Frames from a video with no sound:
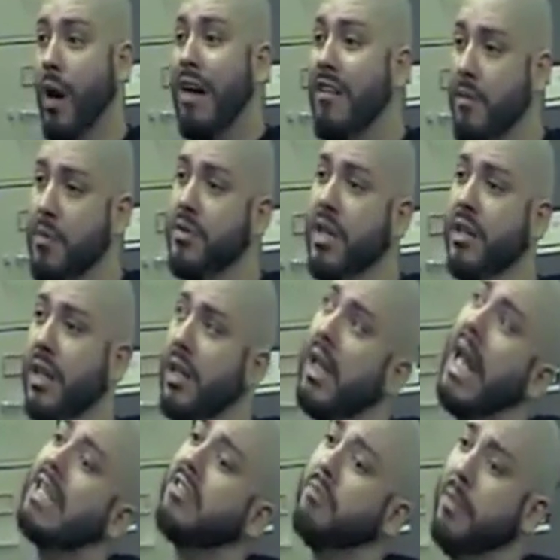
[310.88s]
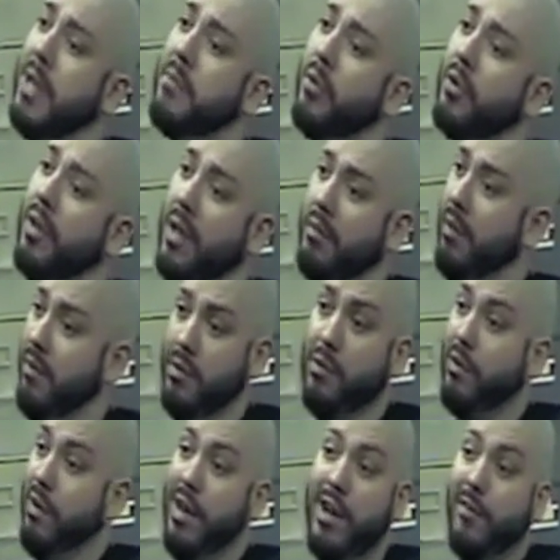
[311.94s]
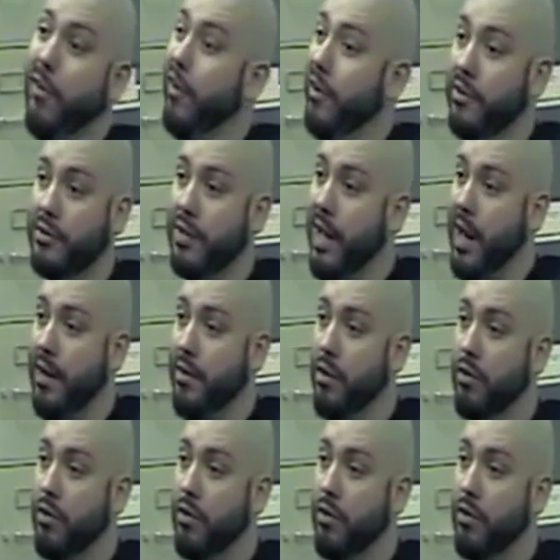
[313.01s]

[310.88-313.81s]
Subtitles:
where I represent a class of people that you could never understand.